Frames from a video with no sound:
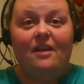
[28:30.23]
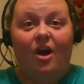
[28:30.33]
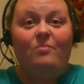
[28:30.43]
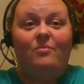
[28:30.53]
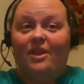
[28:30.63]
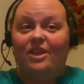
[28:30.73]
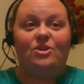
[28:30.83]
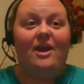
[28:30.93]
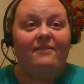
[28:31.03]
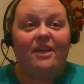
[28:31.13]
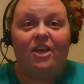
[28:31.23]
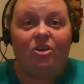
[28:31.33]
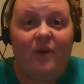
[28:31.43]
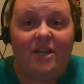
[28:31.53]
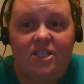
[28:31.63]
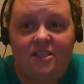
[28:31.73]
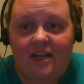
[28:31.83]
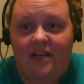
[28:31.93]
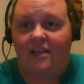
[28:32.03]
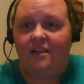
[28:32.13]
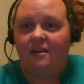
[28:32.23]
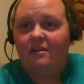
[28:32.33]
Yeah. Oh, do you have any other questions, honey?